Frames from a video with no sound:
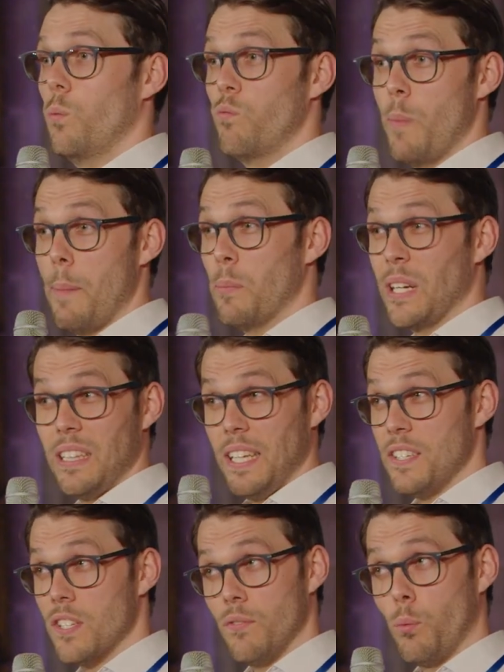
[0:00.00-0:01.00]
remembering
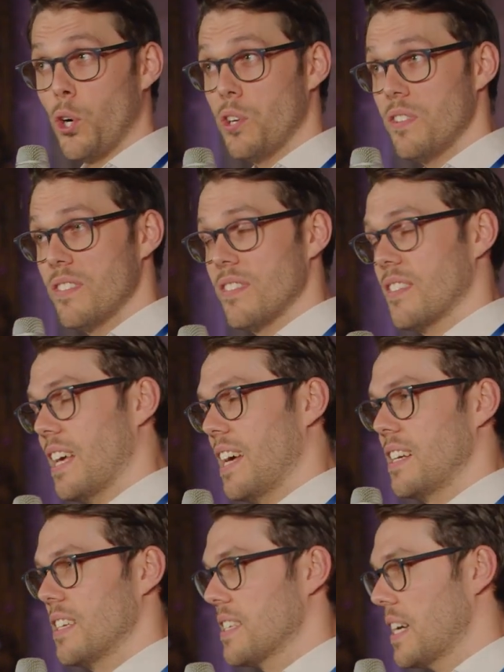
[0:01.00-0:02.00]
lists of words,
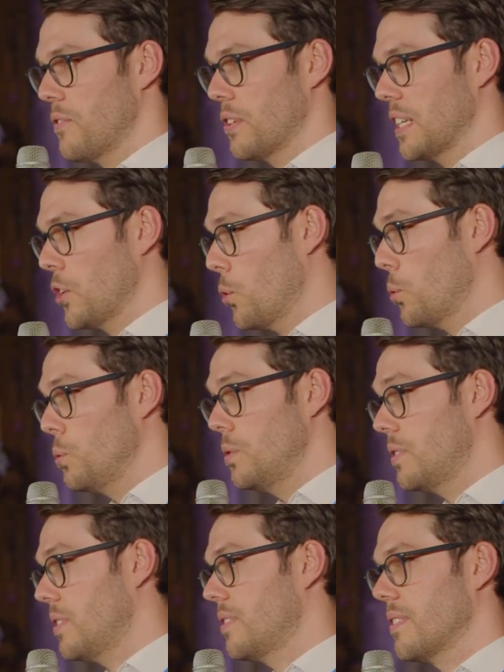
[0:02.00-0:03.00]
and deciphering
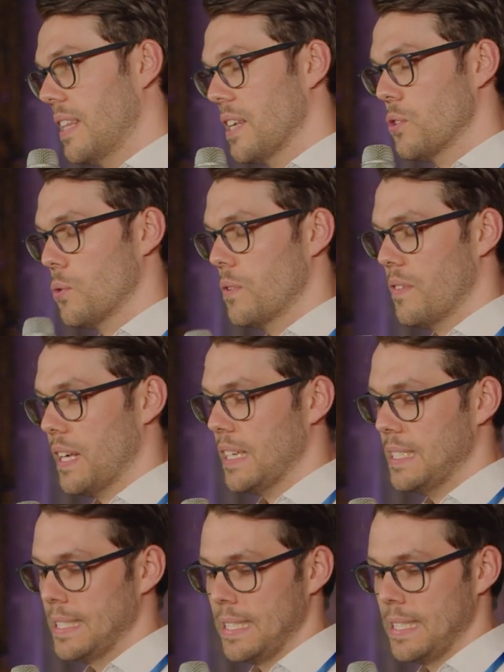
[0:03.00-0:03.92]
codes, and that sort of thing.